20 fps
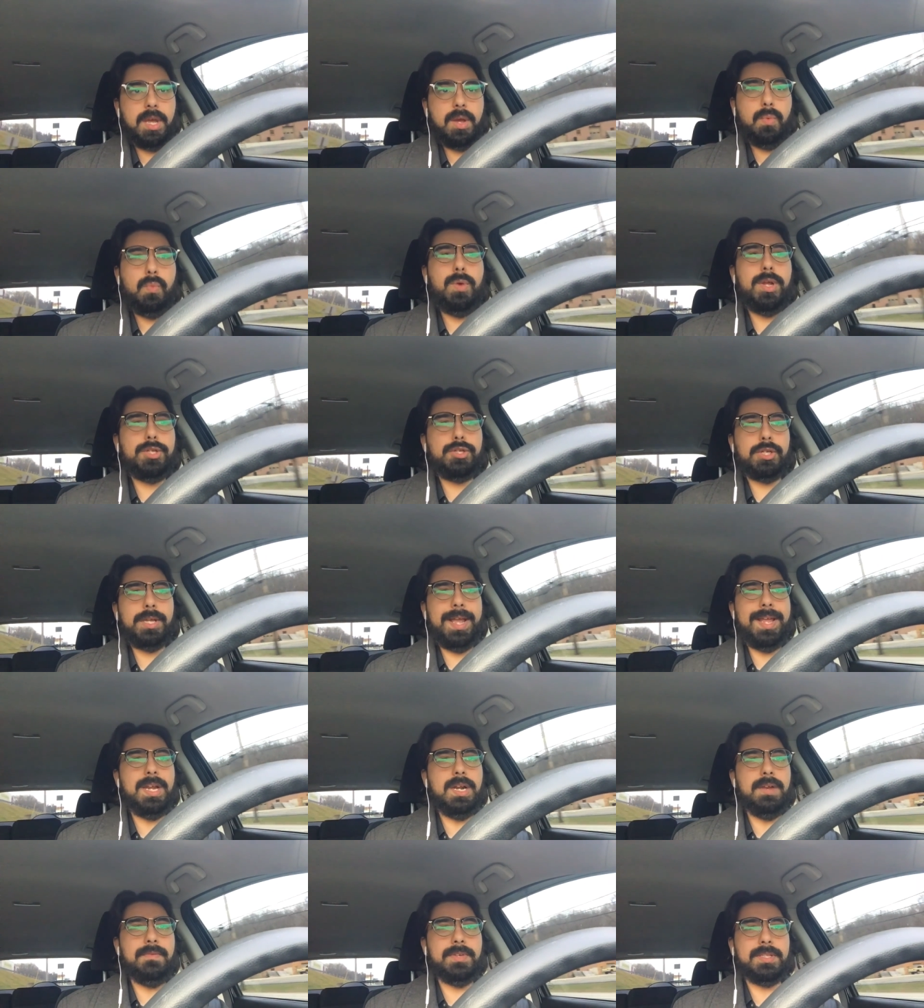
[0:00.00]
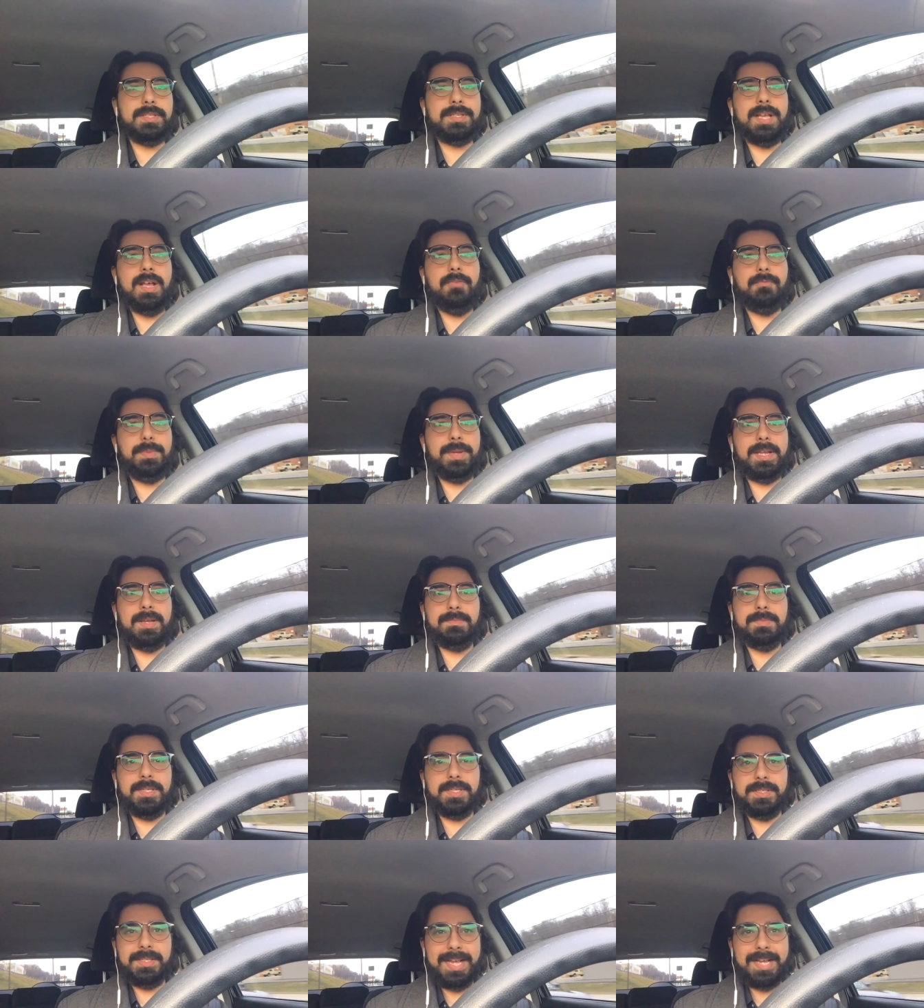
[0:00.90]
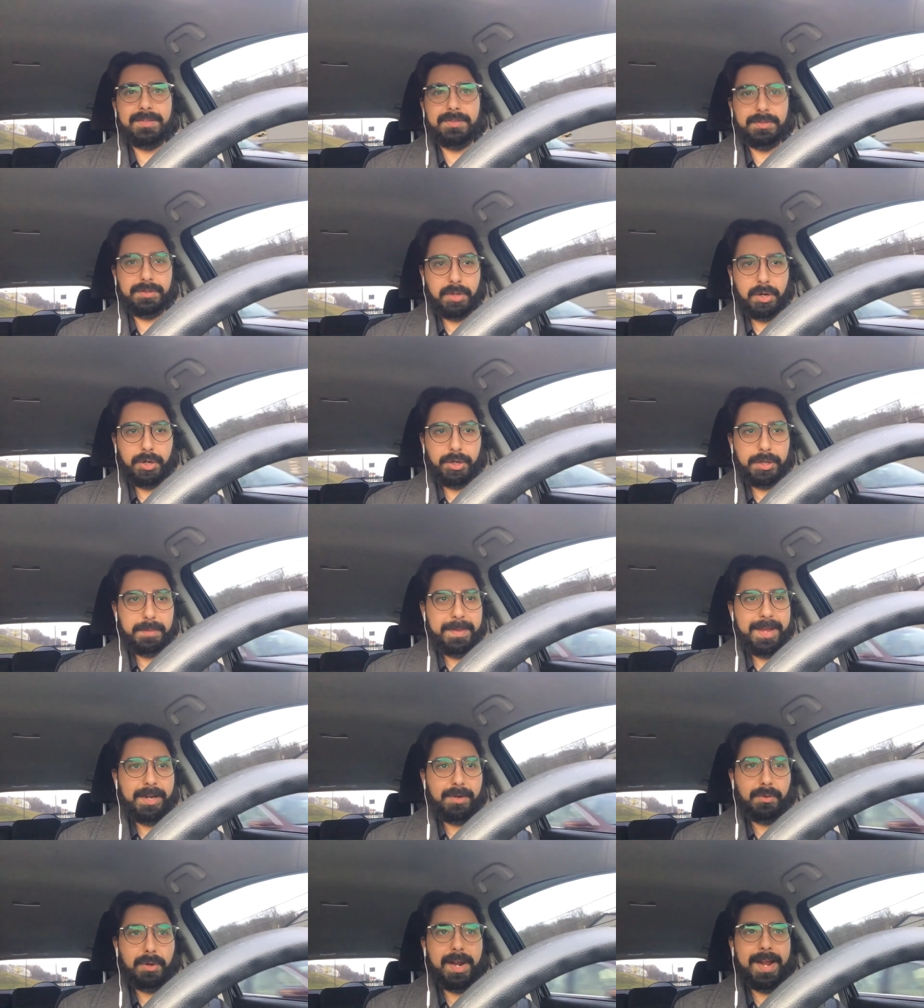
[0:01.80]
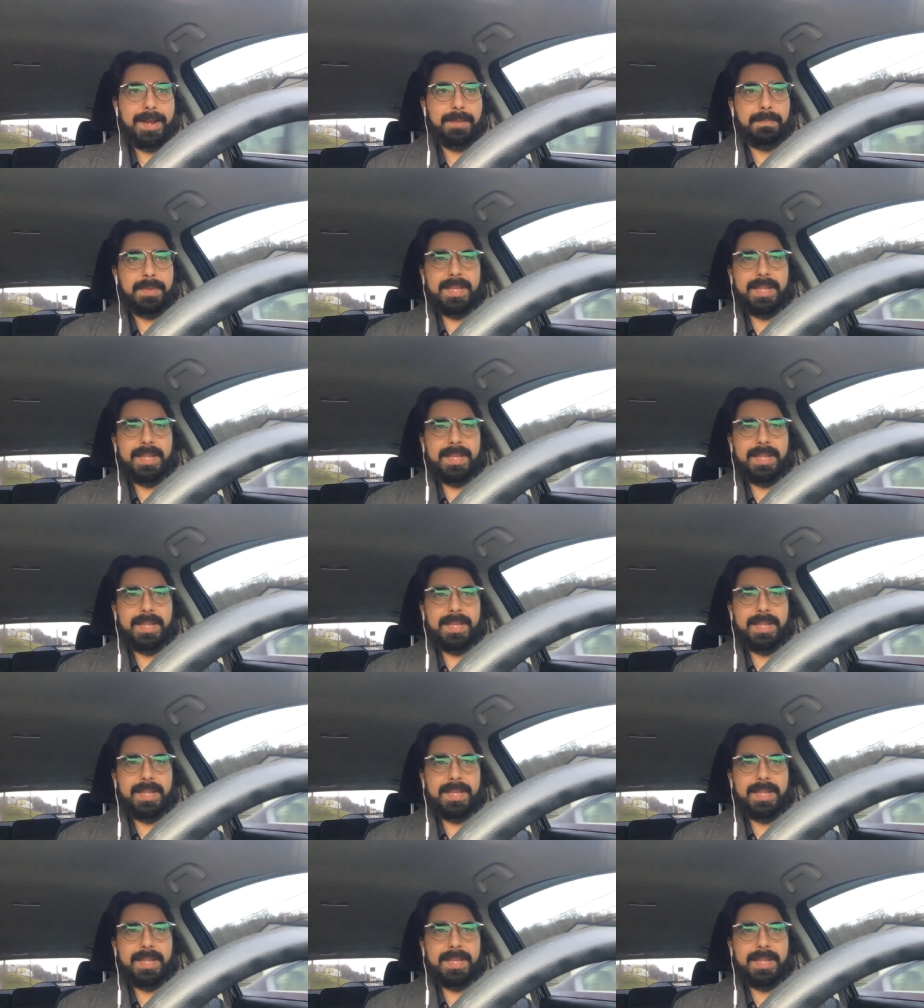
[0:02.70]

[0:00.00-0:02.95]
which in and of itself becomes a sexist argument, right?